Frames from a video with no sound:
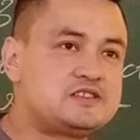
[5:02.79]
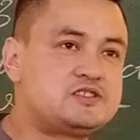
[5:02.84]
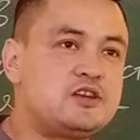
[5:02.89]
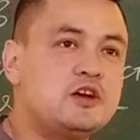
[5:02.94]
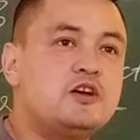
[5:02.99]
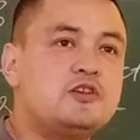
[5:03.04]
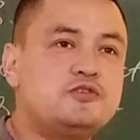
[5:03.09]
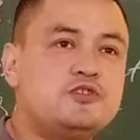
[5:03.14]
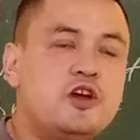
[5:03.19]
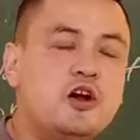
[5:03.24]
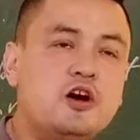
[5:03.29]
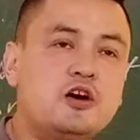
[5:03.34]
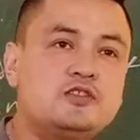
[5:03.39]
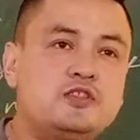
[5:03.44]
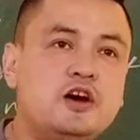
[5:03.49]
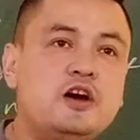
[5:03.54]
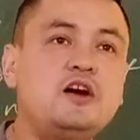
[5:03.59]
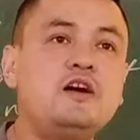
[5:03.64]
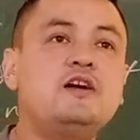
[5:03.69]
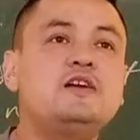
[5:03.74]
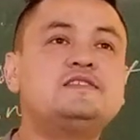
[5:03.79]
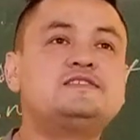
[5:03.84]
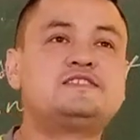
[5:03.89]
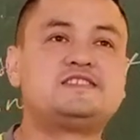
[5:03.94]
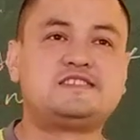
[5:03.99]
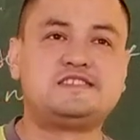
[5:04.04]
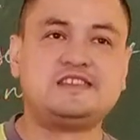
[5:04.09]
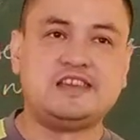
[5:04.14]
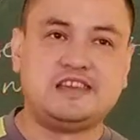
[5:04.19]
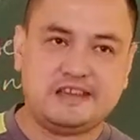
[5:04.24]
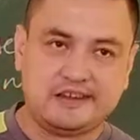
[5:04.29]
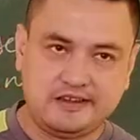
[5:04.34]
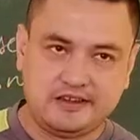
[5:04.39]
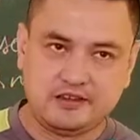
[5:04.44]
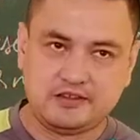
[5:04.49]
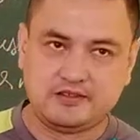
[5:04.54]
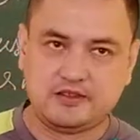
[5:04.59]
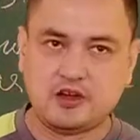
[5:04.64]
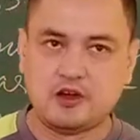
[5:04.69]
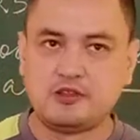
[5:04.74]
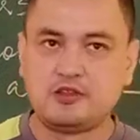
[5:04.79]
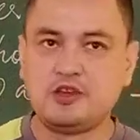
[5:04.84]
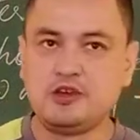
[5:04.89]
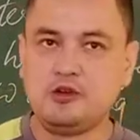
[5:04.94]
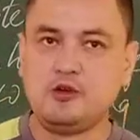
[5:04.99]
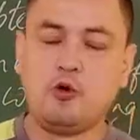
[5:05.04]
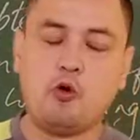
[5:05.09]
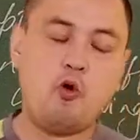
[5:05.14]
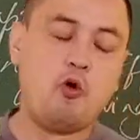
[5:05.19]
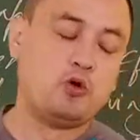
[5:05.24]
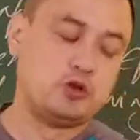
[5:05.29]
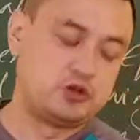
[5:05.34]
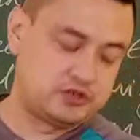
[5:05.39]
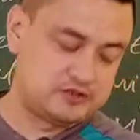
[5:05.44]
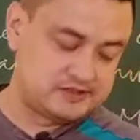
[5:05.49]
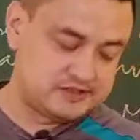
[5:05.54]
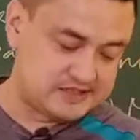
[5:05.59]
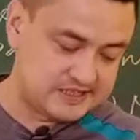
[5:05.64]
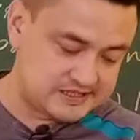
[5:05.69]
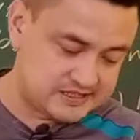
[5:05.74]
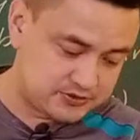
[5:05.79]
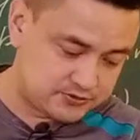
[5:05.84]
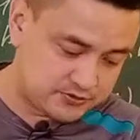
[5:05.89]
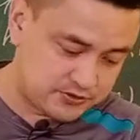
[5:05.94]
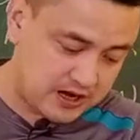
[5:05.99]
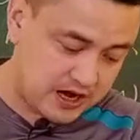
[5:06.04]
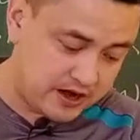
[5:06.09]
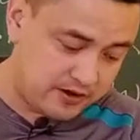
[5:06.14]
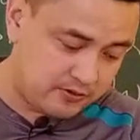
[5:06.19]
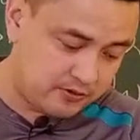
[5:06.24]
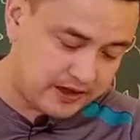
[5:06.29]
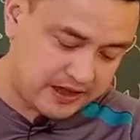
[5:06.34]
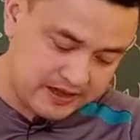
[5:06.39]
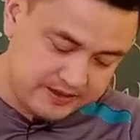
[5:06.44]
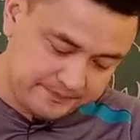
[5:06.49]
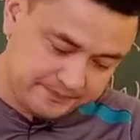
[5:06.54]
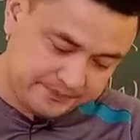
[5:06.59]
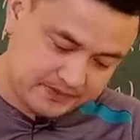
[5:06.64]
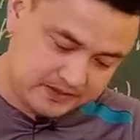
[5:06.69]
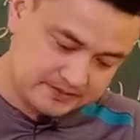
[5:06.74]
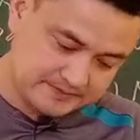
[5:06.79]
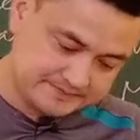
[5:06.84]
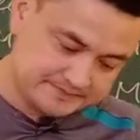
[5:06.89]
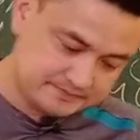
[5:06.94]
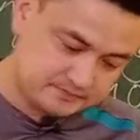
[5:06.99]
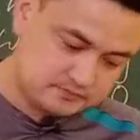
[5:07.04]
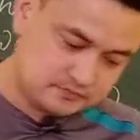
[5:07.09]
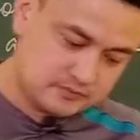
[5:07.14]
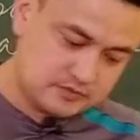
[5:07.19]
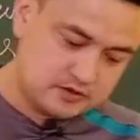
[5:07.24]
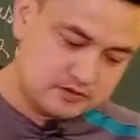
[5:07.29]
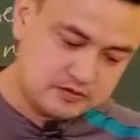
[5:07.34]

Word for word: near the sea, near the oceans, etc. Okay?